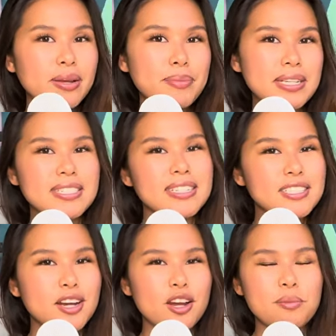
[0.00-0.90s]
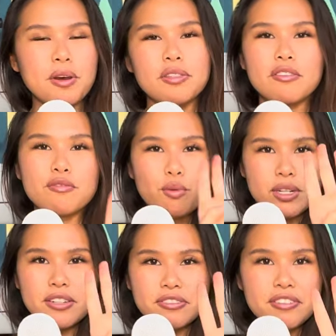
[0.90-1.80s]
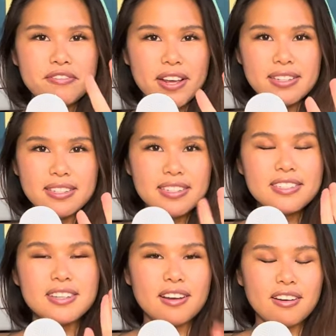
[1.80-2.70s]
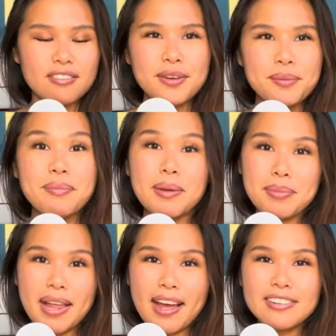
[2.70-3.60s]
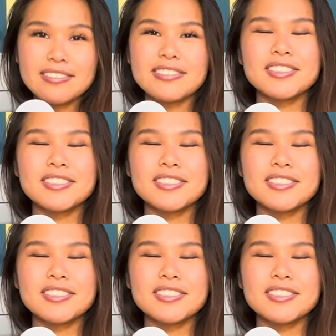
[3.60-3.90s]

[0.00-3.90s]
I basically talk about the 4 different phases of my plan